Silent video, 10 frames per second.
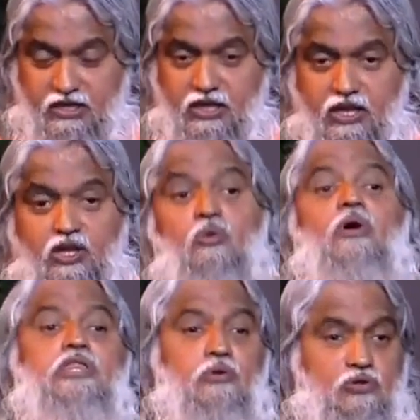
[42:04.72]
you know
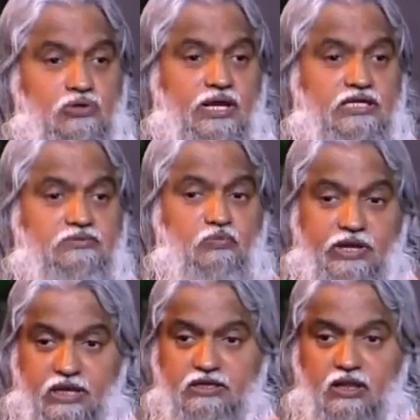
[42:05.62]
what they will do the next
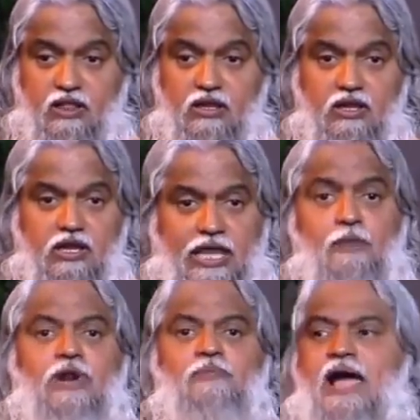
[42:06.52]
minute?
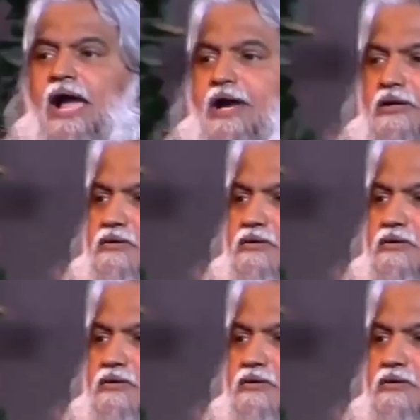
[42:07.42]
Cameraman,